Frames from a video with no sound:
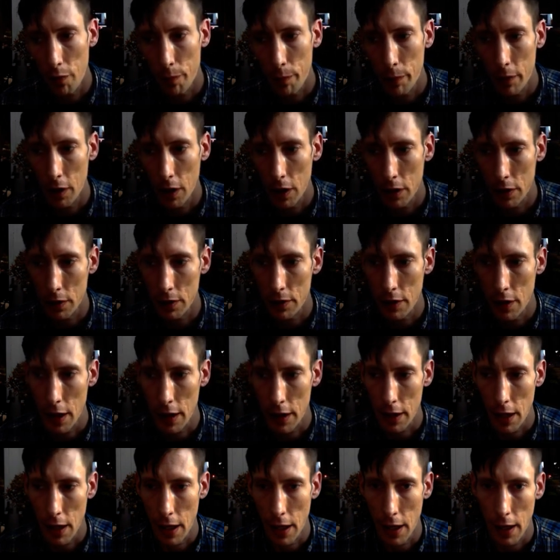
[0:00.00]
been under their
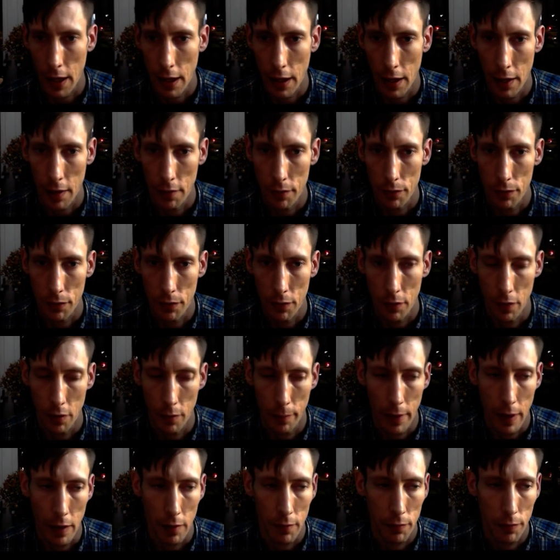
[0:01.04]
care for
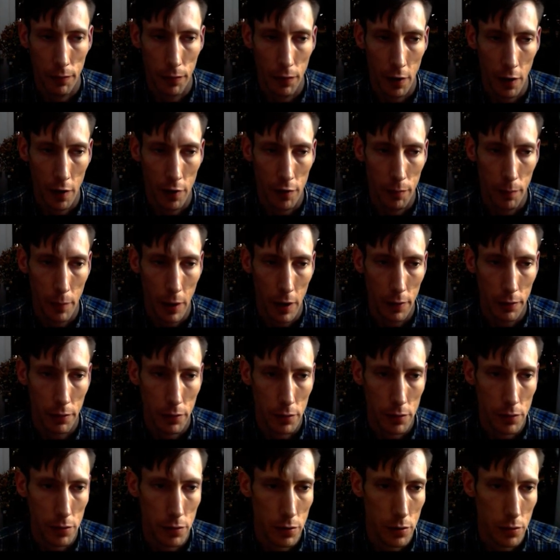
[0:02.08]
about 5
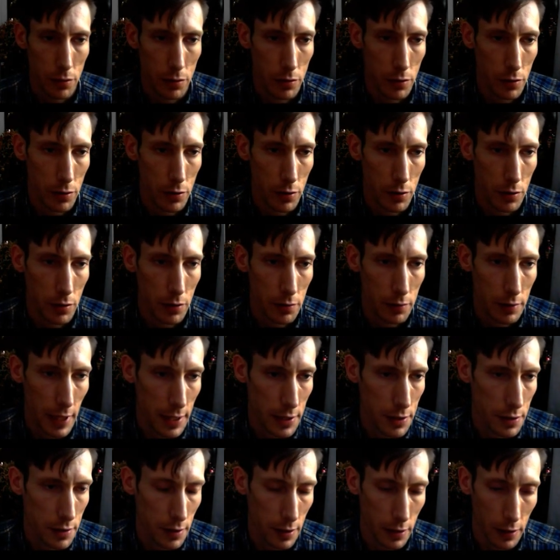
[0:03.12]
months,
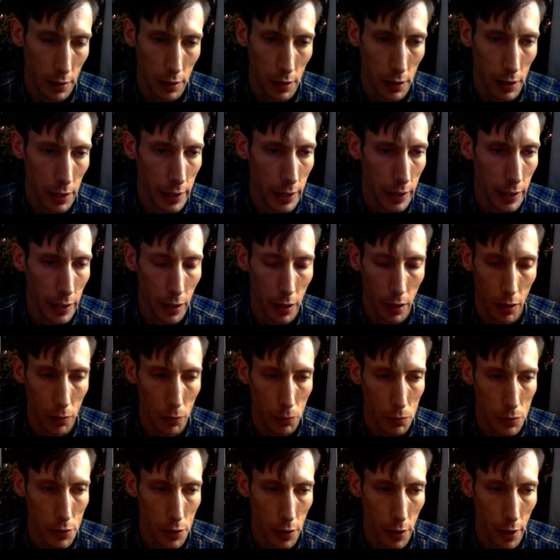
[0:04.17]
testing clean the
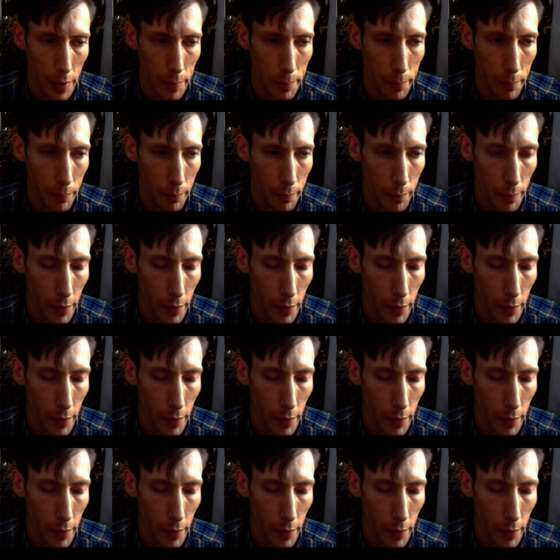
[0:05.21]
whole time.